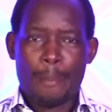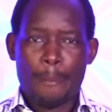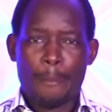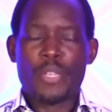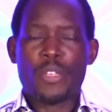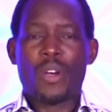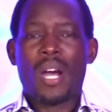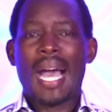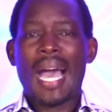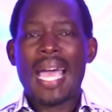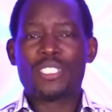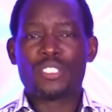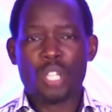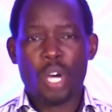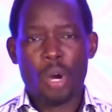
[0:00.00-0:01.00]
may your
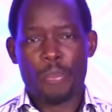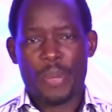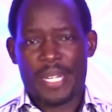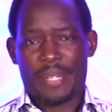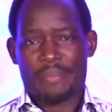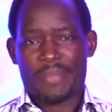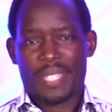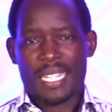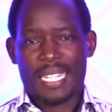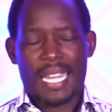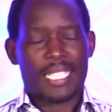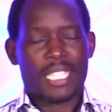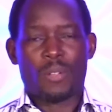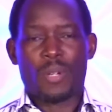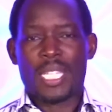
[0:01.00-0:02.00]
eyes open,
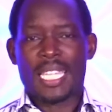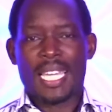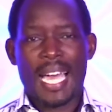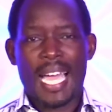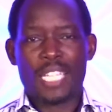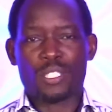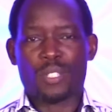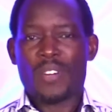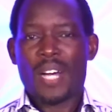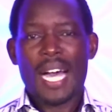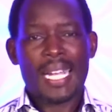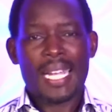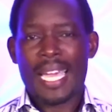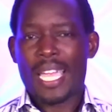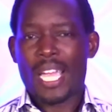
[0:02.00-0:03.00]
like the way the eyes of
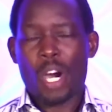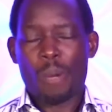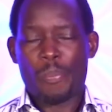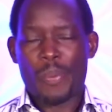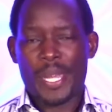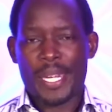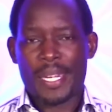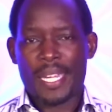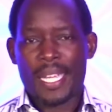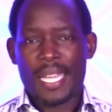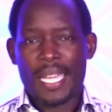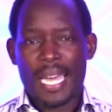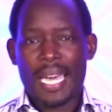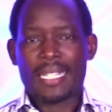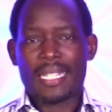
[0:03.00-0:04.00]
Haggai opened.
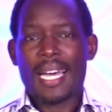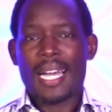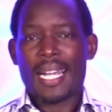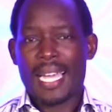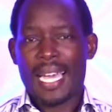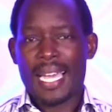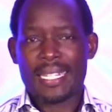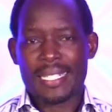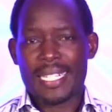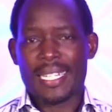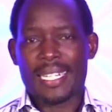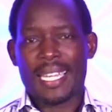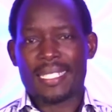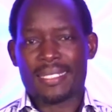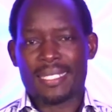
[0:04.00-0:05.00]
And Haggai
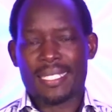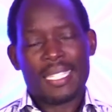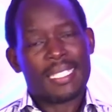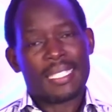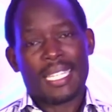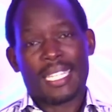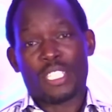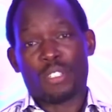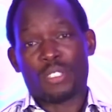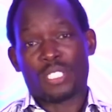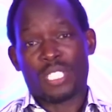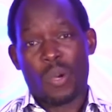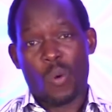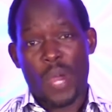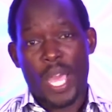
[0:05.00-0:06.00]
realized that there was
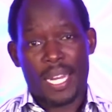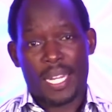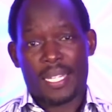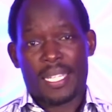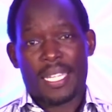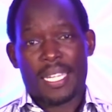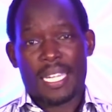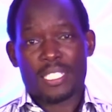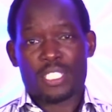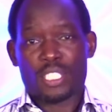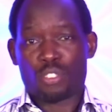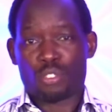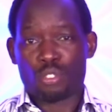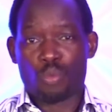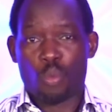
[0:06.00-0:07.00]
a well, and
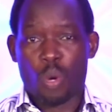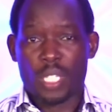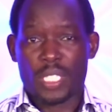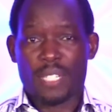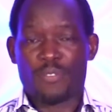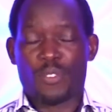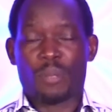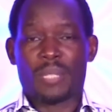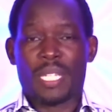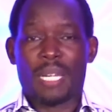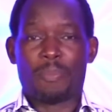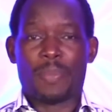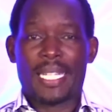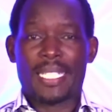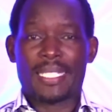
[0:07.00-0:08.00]
she took water from
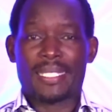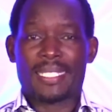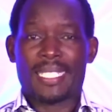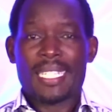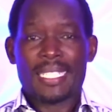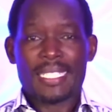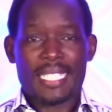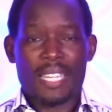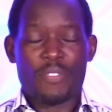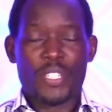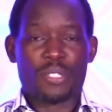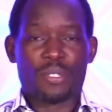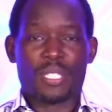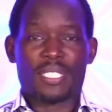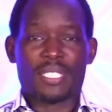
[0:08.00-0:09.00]
that place, gave
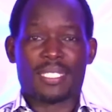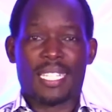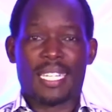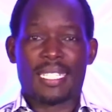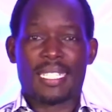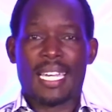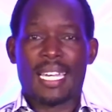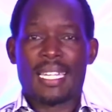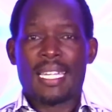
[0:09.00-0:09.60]
it to the son,